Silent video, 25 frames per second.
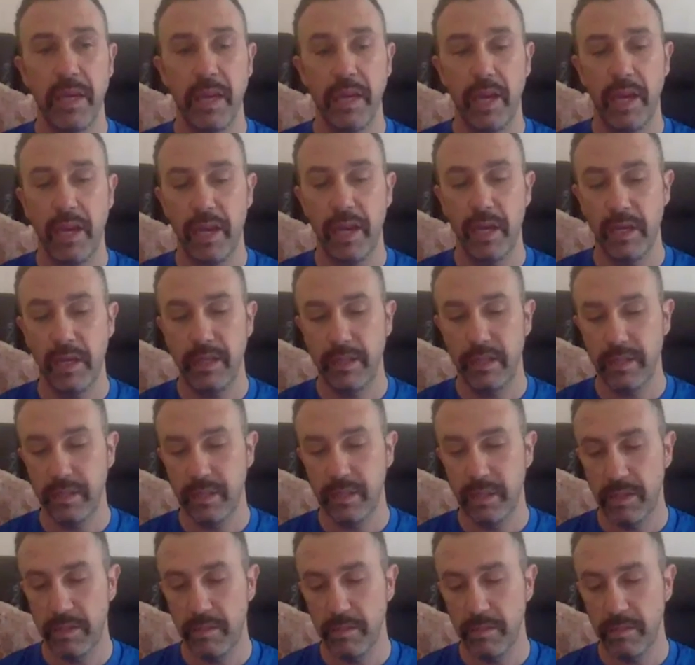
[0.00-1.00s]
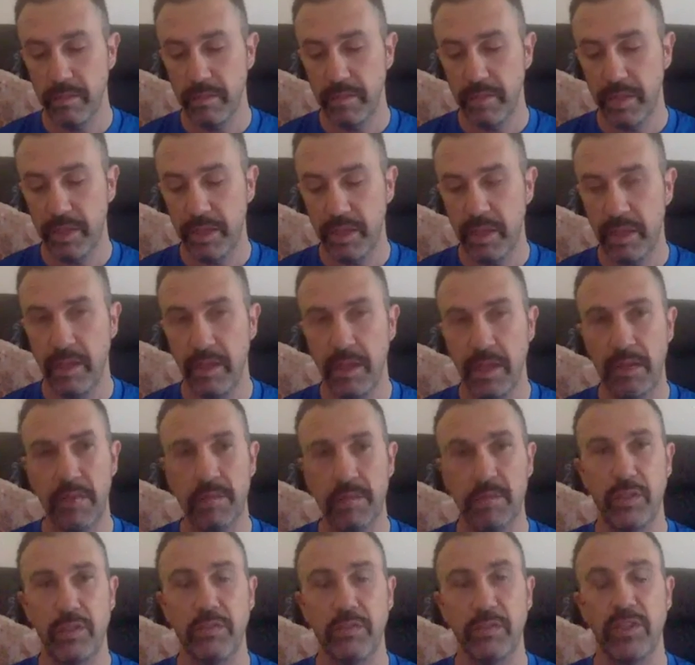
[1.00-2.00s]
And it
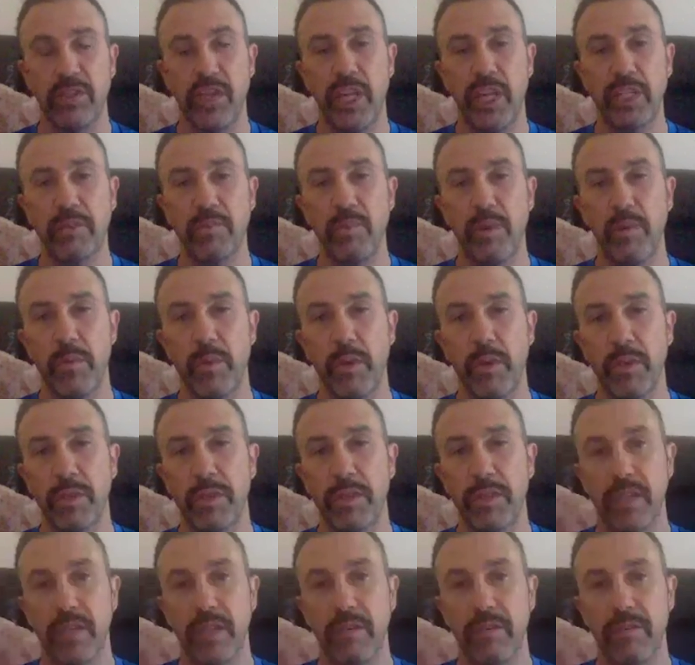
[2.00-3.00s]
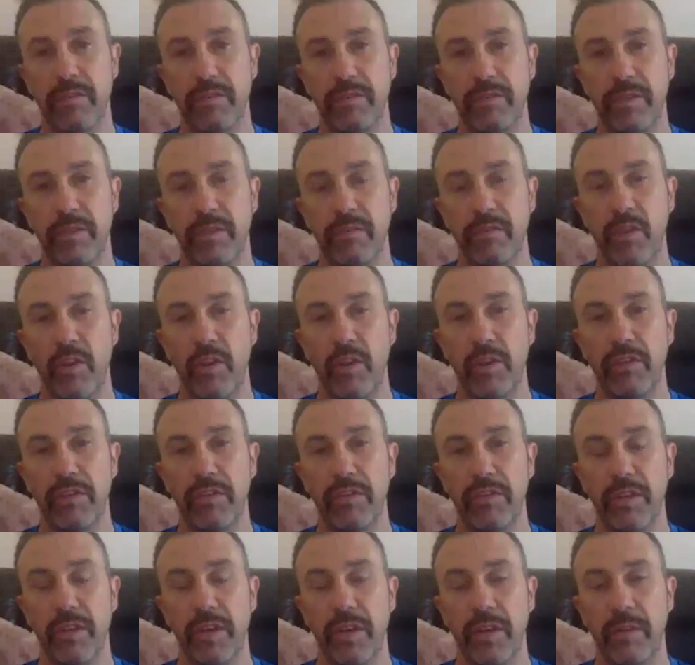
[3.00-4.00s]
absolutely changed my mindset of
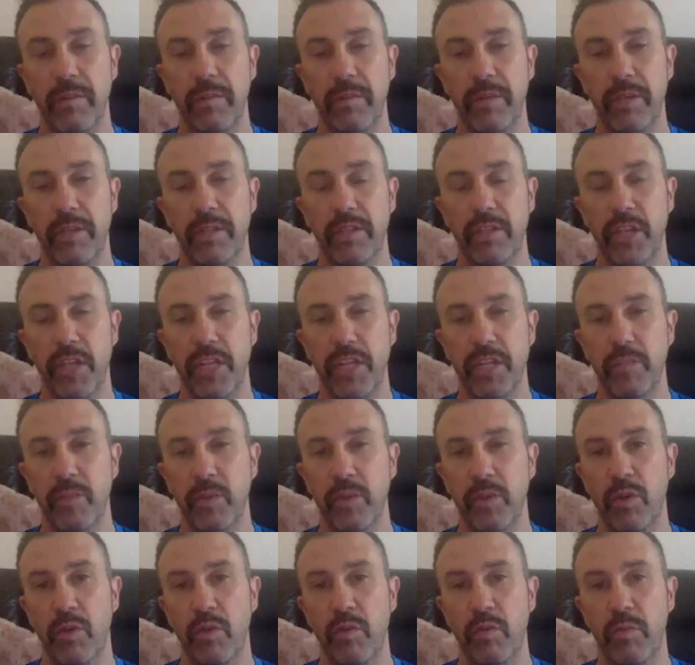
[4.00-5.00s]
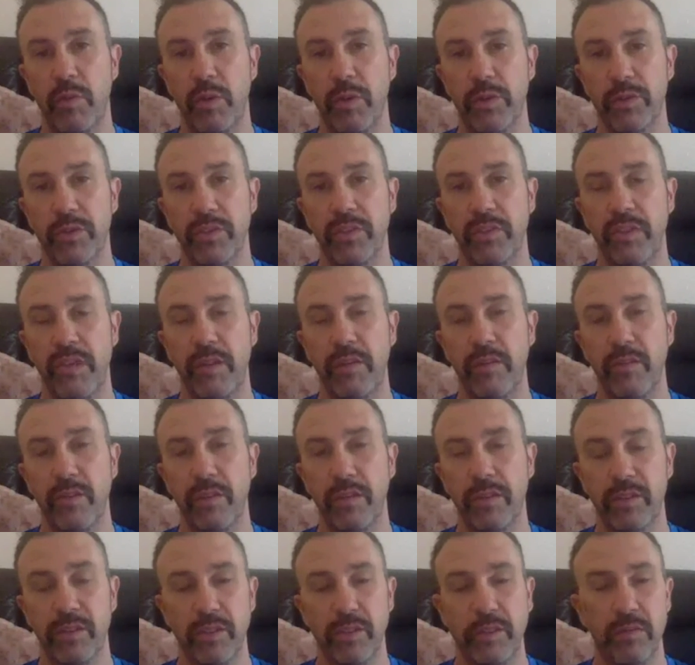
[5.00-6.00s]
life, and changed my whole positive
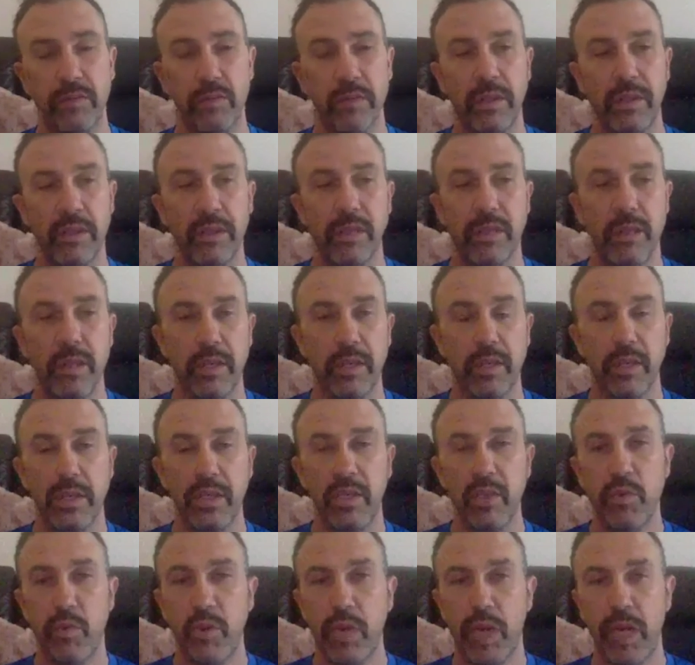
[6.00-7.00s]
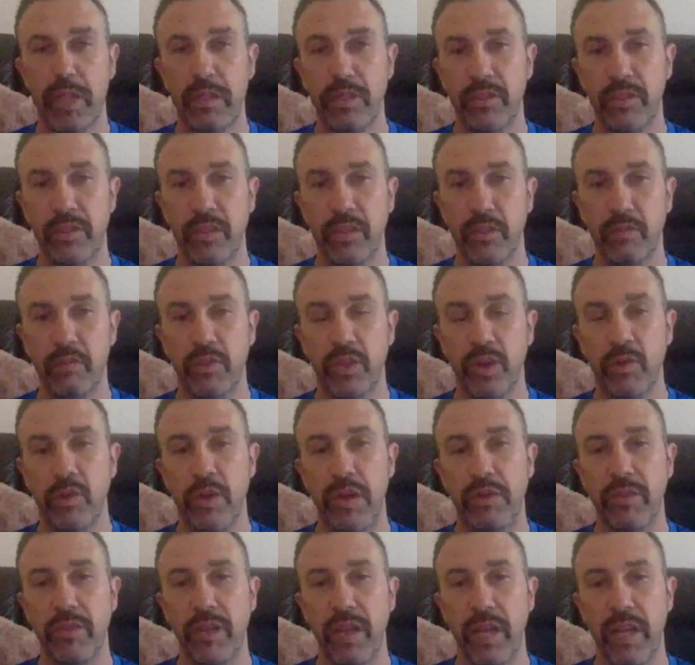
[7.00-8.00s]
outlook. So you can too. Don't
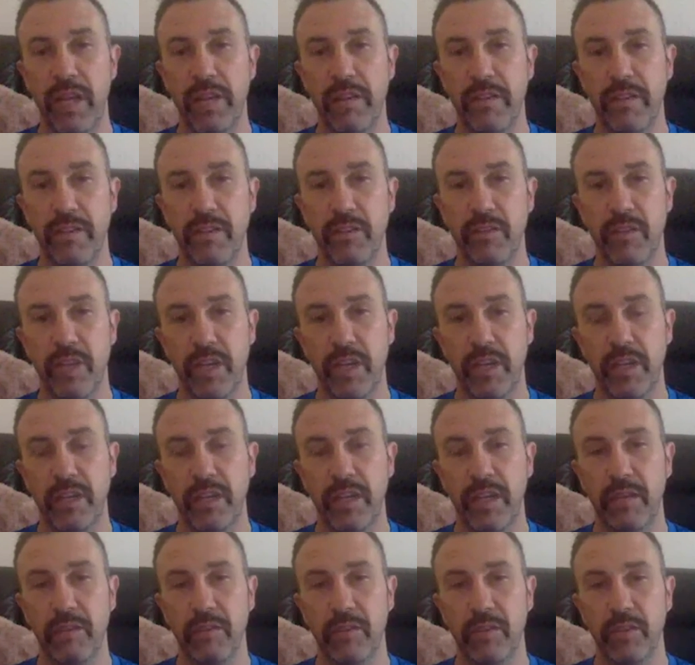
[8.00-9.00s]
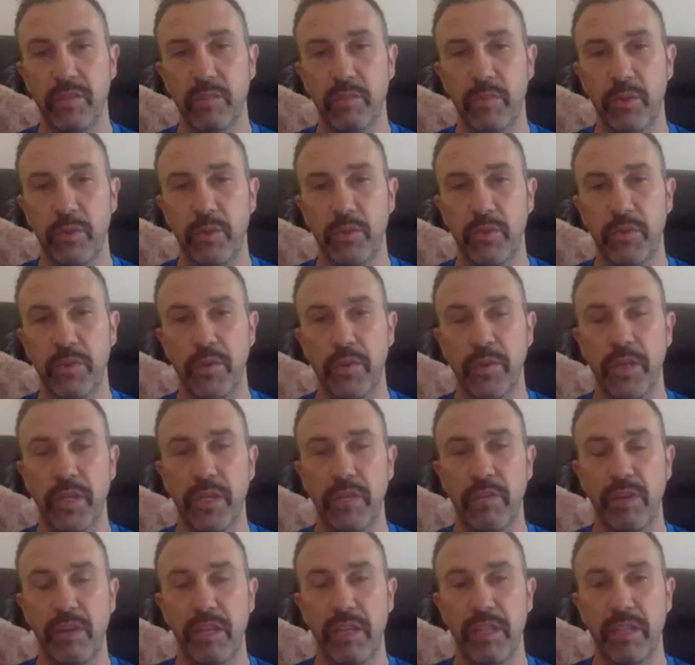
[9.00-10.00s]
ever let anything drag you down. Just push through it,
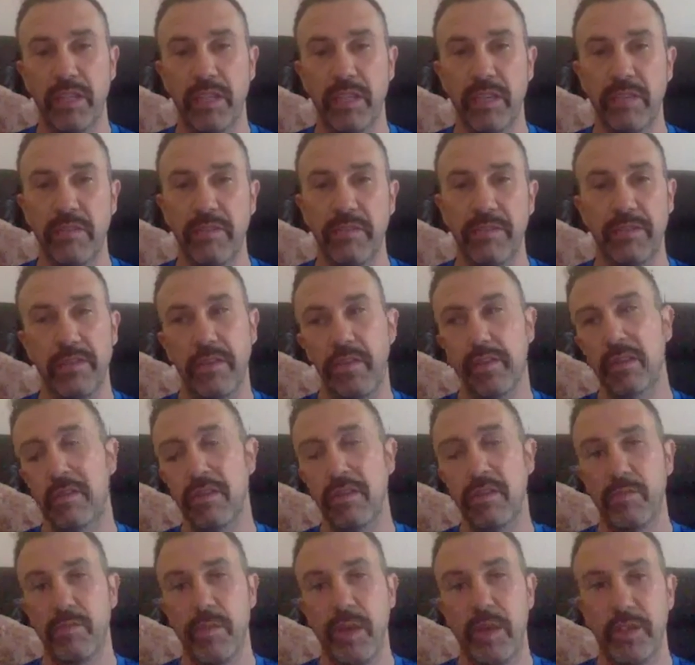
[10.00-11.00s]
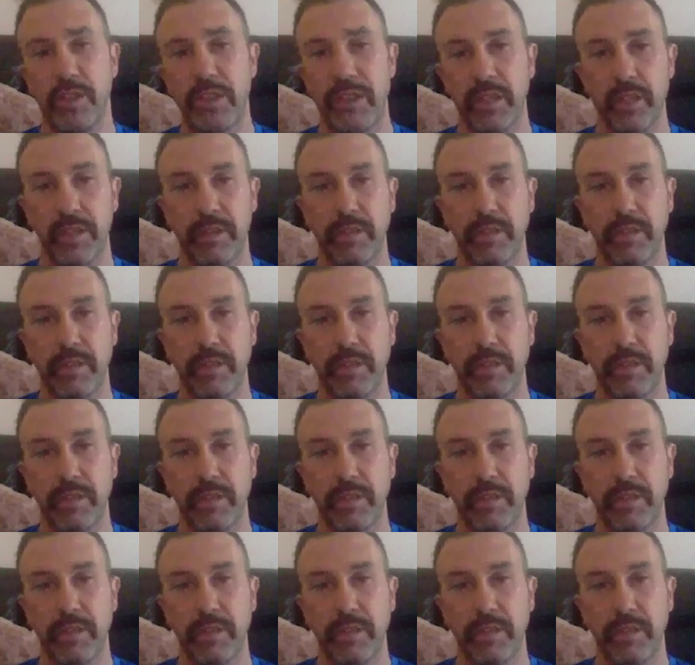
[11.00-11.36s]
grit your teeth, and smash it.